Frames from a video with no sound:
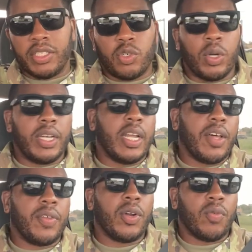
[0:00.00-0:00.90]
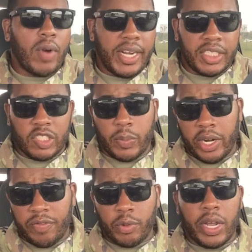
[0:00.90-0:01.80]
in to another Righteous
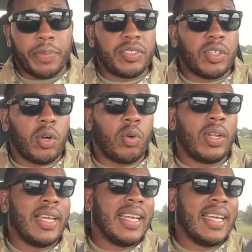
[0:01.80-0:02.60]
Spiritful episode.